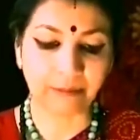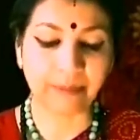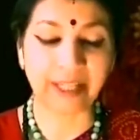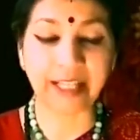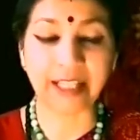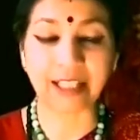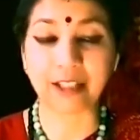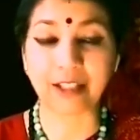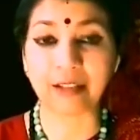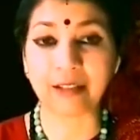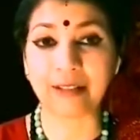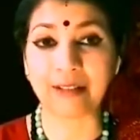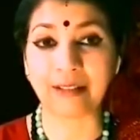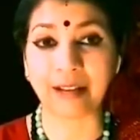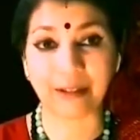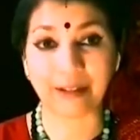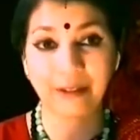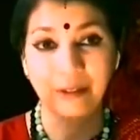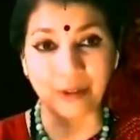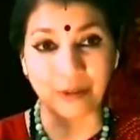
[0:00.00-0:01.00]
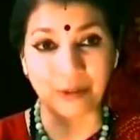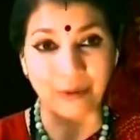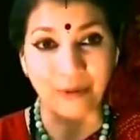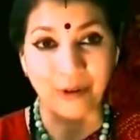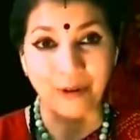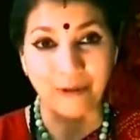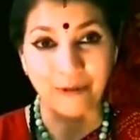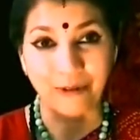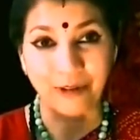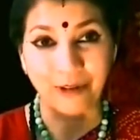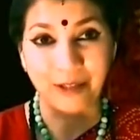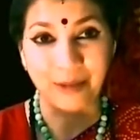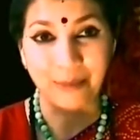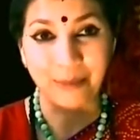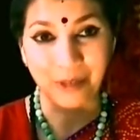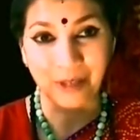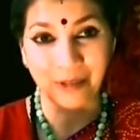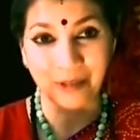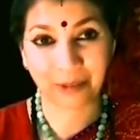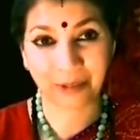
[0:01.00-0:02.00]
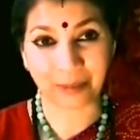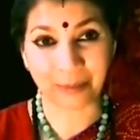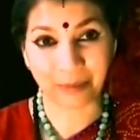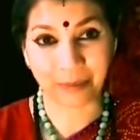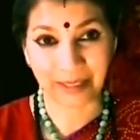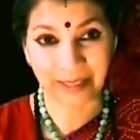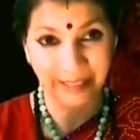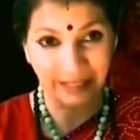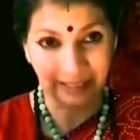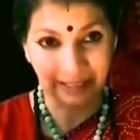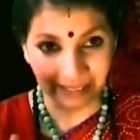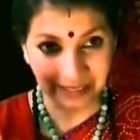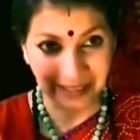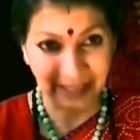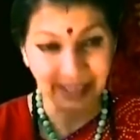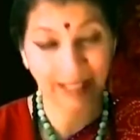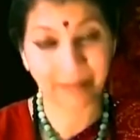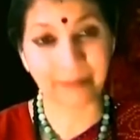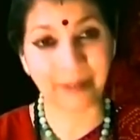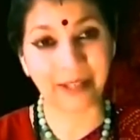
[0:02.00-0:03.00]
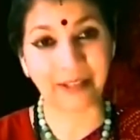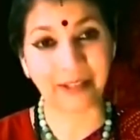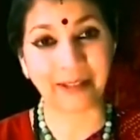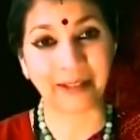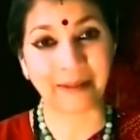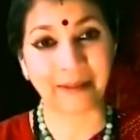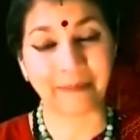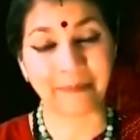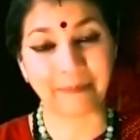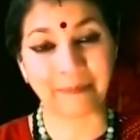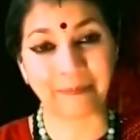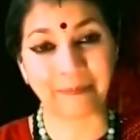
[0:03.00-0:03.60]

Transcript: big statue of Hanuman was built in the same area.